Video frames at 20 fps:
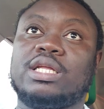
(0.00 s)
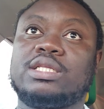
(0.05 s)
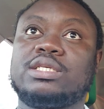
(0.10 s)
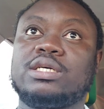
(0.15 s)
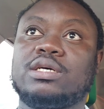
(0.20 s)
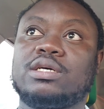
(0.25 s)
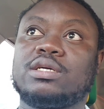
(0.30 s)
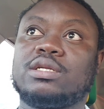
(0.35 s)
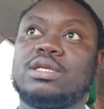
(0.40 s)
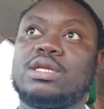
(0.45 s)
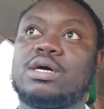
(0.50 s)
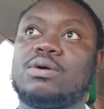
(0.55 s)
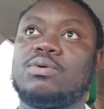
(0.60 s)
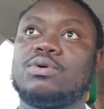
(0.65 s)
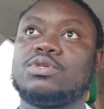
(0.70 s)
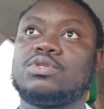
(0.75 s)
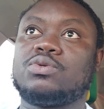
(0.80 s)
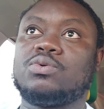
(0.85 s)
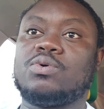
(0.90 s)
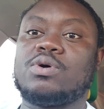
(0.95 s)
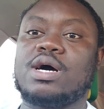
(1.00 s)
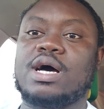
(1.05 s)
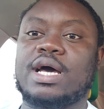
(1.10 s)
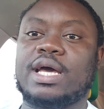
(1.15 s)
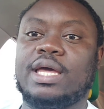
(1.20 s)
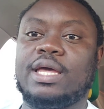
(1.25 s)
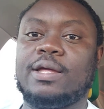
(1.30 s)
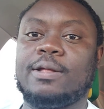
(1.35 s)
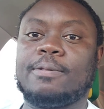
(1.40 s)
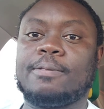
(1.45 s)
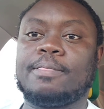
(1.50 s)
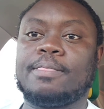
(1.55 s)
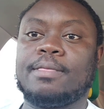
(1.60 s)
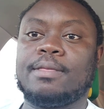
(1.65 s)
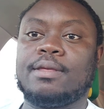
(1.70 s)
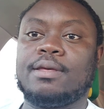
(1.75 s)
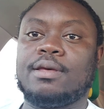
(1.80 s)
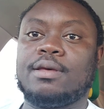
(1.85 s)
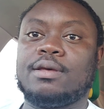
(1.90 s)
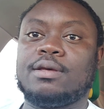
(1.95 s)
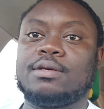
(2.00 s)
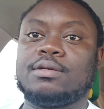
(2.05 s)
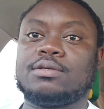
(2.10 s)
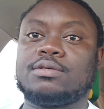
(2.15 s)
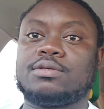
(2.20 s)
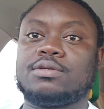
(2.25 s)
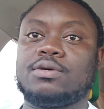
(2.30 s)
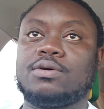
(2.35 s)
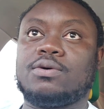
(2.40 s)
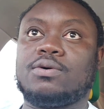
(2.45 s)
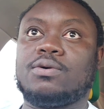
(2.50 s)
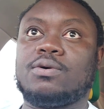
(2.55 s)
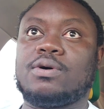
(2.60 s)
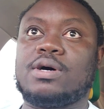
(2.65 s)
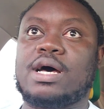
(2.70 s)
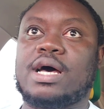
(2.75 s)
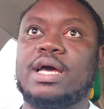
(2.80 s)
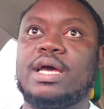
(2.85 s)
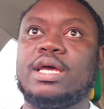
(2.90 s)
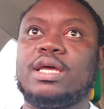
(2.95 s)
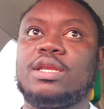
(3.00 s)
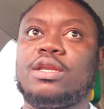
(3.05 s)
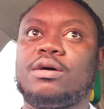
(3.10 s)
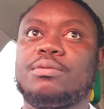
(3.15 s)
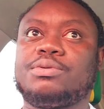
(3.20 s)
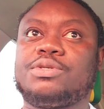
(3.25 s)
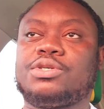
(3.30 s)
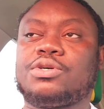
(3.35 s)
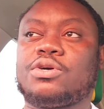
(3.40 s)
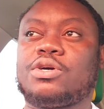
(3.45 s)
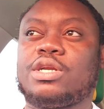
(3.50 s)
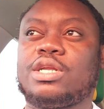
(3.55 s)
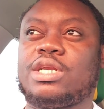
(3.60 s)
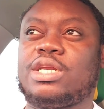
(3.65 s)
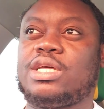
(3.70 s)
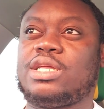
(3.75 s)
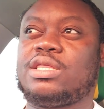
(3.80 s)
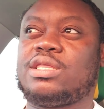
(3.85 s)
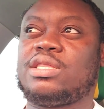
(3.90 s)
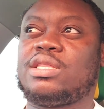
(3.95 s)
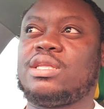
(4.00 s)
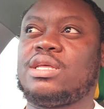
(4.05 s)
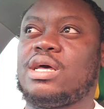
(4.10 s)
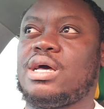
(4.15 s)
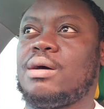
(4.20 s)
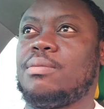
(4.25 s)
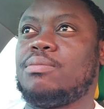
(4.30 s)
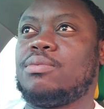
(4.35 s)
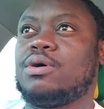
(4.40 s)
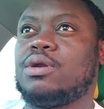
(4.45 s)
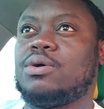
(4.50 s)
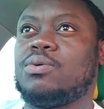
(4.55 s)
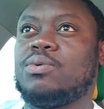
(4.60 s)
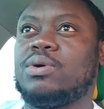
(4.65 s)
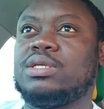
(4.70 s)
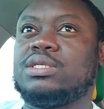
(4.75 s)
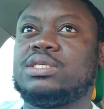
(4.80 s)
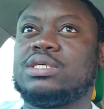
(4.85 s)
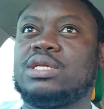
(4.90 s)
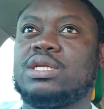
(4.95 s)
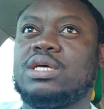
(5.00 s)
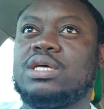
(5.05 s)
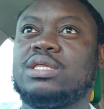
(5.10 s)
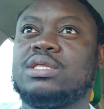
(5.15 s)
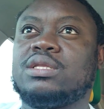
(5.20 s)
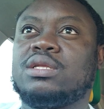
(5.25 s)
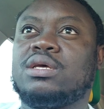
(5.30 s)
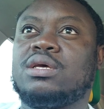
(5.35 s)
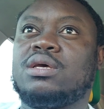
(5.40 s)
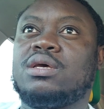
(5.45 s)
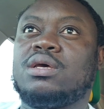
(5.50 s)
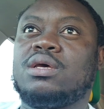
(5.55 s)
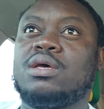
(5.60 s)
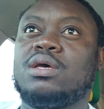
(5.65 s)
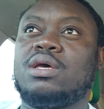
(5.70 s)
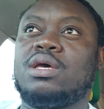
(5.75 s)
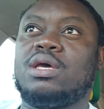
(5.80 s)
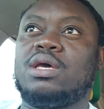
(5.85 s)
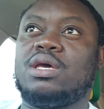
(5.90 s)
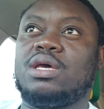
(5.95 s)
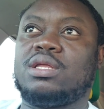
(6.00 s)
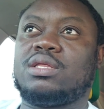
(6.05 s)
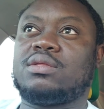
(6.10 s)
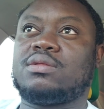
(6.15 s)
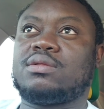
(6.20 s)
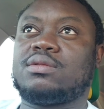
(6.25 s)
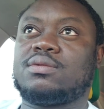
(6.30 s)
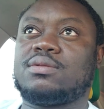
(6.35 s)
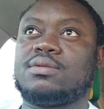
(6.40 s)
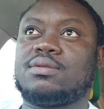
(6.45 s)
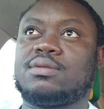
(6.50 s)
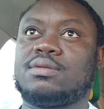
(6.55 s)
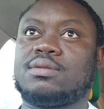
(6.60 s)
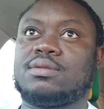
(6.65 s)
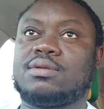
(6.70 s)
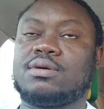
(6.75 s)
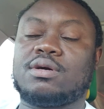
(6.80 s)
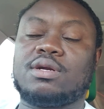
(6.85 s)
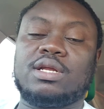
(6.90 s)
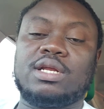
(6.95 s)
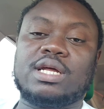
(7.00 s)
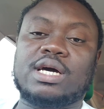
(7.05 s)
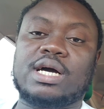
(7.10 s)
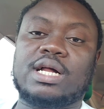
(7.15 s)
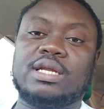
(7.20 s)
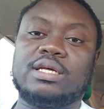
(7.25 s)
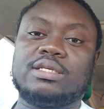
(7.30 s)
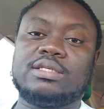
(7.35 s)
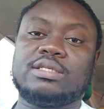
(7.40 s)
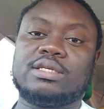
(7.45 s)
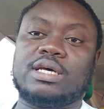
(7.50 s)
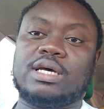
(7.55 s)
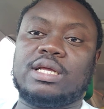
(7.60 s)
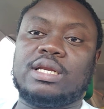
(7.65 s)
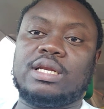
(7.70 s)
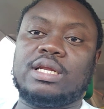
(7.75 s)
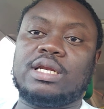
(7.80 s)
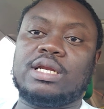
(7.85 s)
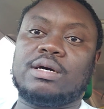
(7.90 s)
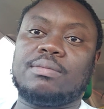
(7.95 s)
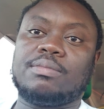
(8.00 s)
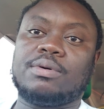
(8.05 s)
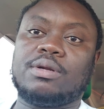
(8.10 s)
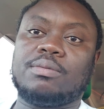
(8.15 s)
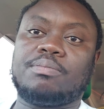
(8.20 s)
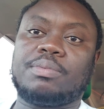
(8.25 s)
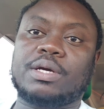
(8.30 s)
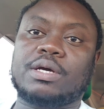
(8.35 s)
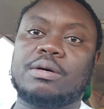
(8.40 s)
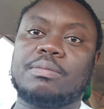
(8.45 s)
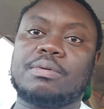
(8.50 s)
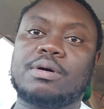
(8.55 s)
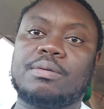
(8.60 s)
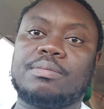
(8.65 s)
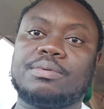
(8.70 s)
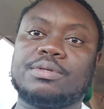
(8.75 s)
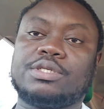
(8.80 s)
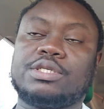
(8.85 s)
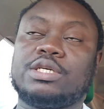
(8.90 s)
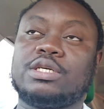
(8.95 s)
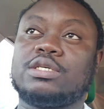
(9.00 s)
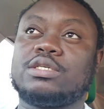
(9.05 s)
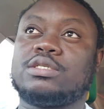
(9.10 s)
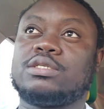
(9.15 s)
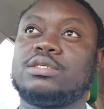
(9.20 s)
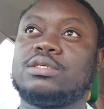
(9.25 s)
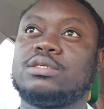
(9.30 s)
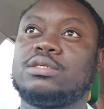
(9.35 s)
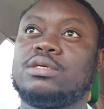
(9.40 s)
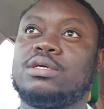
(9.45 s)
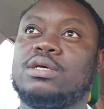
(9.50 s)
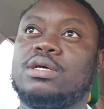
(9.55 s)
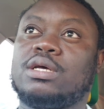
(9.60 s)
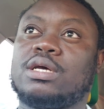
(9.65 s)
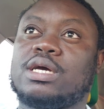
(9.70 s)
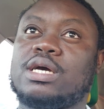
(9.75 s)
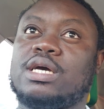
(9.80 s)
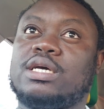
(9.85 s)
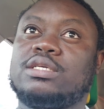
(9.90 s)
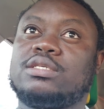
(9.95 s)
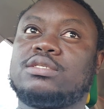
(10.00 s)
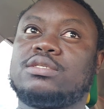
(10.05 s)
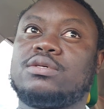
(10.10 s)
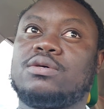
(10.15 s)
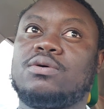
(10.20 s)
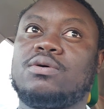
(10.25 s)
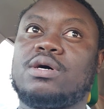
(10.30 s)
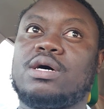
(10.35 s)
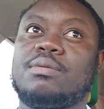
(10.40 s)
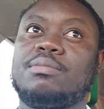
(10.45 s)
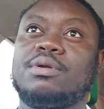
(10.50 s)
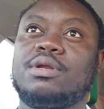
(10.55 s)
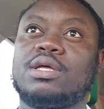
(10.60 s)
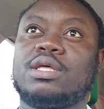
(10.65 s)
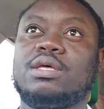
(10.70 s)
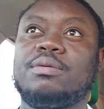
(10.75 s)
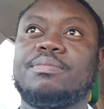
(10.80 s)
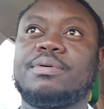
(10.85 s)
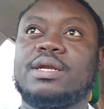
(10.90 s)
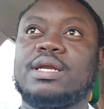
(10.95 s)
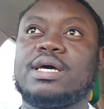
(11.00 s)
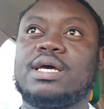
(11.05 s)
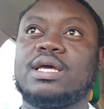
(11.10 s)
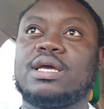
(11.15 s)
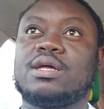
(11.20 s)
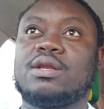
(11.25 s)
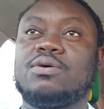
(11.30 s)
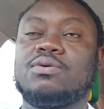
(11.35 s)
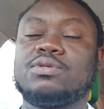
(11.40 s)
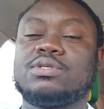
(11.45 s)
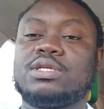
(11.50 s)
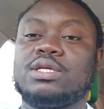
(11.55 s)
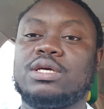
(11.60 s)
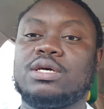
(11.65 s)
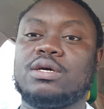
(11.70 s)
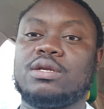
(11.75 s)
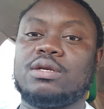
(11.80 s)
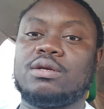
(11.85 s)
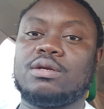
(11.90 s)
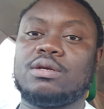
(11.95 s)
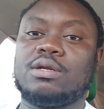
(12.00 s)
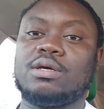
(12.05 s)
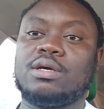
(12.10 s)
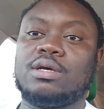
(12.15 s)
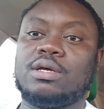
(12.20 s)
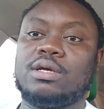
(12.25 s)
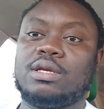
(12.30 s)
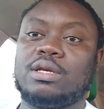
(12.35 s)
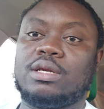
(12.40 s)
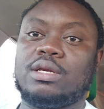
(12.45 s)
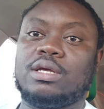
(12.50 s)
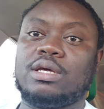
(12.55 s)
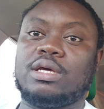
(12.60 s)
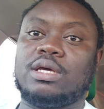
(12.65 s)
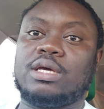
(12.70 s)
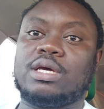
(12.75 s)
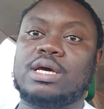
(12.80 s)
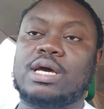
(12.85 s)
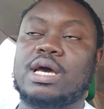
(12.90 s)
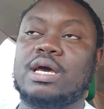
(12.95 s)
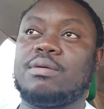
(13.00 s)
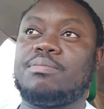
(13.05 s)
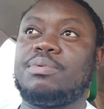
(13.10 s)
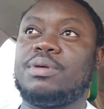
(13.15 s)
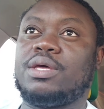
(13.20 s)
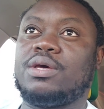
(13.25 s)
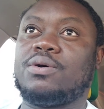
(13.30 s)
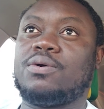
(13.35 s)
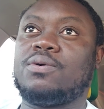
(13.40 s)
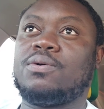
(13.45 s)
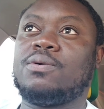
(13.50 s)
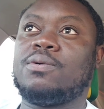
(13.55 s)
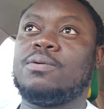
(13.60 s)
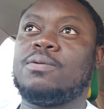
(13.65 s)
think that was too high. So I end up shorting it. I'm gonna wait till it hit $30, and then I'm gonna pick up a couple shares, guys. So I'm gonna keep an eye closely on the IPO,